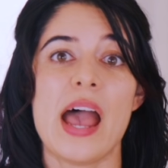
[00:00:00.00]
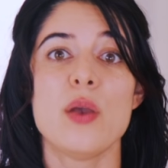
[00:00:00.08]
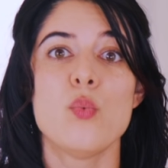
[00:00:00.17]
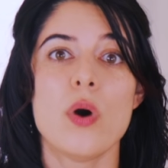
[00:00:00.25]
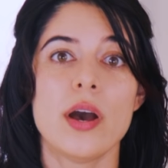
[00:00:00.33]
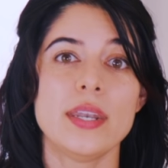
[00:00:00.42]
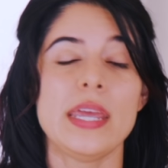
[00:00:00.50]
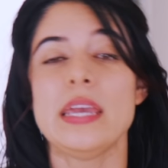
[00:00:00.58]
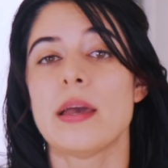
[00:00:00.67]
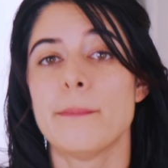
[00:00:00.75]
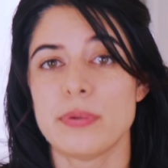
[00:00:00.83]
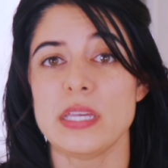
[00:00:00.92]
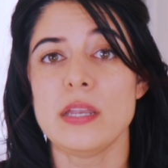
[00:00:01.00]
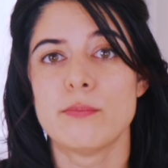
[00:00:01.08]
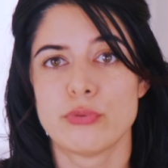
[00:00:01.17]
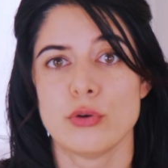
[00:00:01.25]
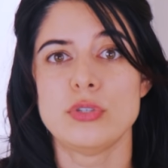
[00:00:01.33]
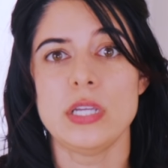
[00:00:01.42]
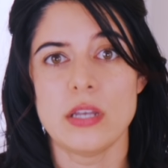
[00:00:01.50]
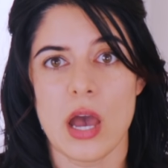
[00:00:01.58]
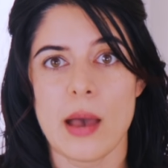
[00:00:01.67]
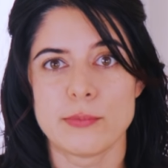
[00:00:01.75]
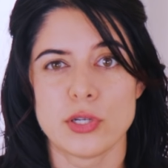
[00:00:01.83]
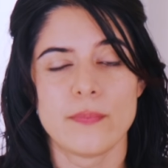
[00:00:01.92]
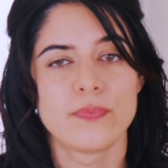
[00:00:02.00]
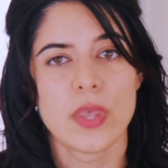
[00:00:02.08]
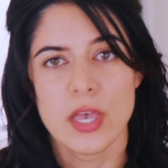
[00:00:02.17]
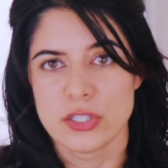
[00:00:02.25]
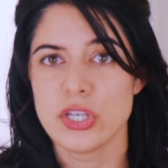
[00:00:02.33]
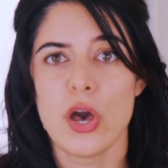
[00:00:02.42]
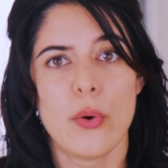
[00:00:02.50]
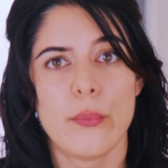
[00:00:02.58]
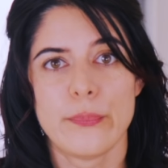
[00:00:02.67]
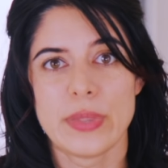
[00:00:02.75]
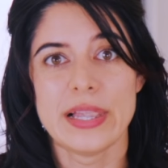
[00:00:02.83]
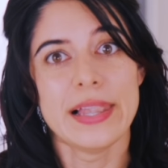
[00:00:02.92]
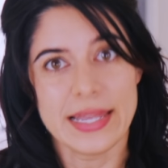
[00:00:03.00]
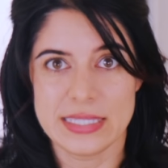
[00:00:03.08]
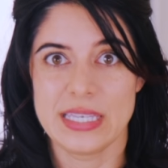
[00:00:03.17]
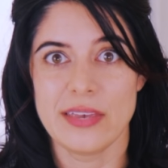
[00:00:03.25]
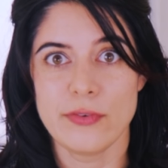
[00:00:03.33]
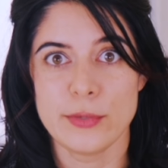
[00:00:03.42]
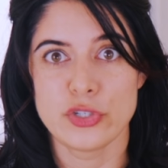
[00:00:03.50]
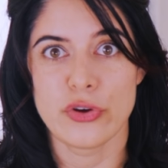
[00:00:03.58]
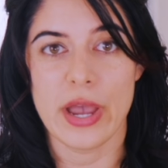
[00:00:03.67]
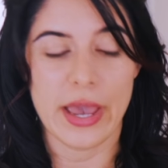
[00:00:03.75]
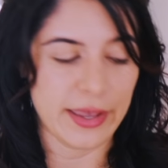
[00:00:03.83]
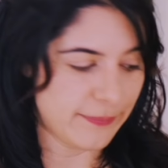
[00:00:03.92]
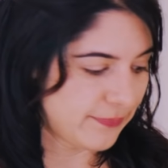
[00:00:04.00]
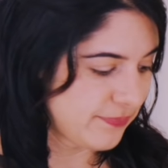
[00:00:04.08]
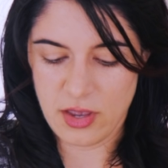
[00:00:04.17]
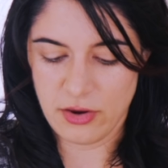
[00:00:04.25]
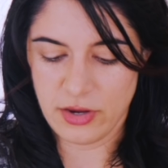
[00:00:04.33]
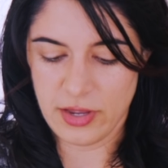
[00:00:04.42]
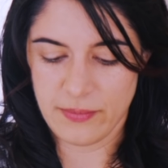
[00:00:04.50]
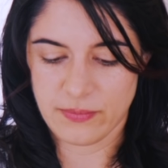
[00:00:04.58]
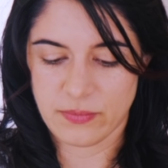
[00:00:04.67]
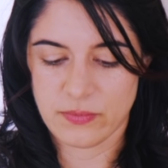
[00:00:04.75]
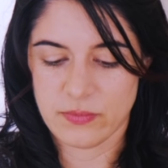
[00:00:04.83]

I want a complete protein option. So let's give them a try. All right.